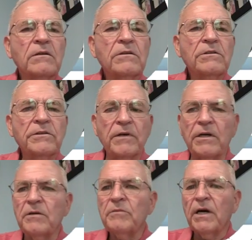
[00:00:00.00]
see if I can
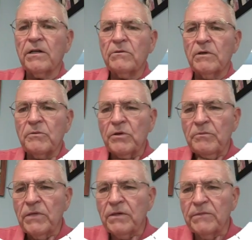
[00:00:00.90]
get back to where
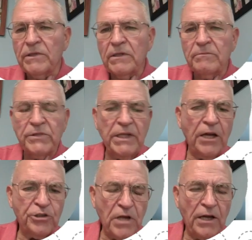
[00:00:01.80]
I'm going. But
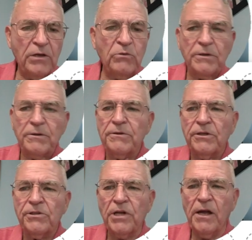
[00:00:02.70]
that's, I can work with the
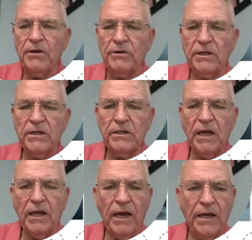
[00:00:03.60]
designer to get
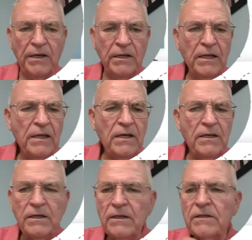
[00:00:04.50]
that added.
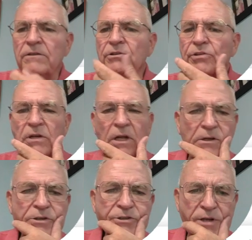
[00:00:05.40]
There's
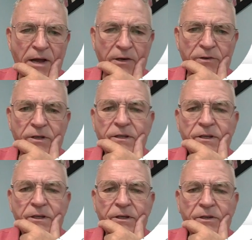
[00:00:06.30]
another designer that
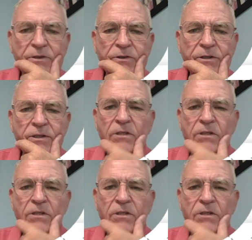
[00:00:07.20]
did include it. Let's